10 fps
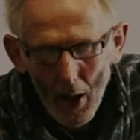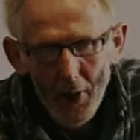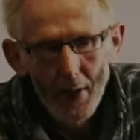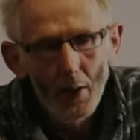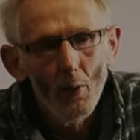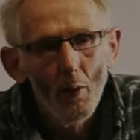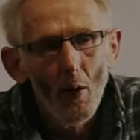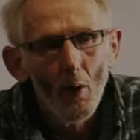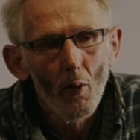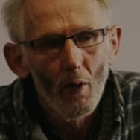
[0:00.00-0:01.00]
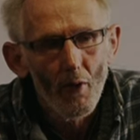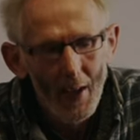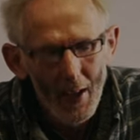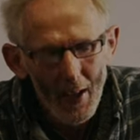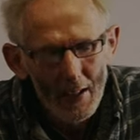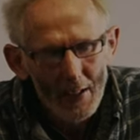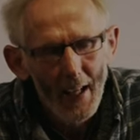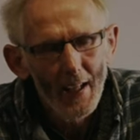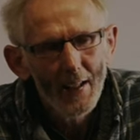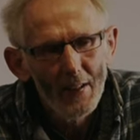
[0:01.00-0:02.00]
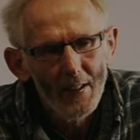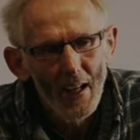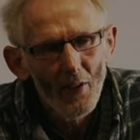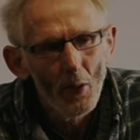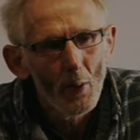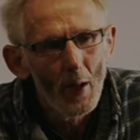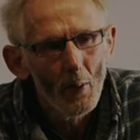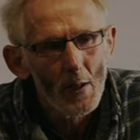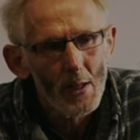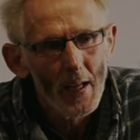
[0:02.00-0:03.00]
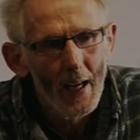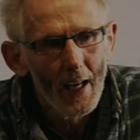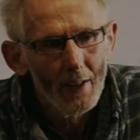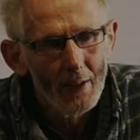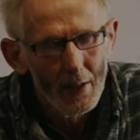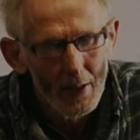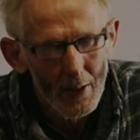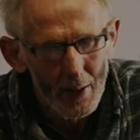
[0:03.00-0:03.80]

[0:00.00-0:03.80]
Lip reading: think, the role of telling the devil where we stand.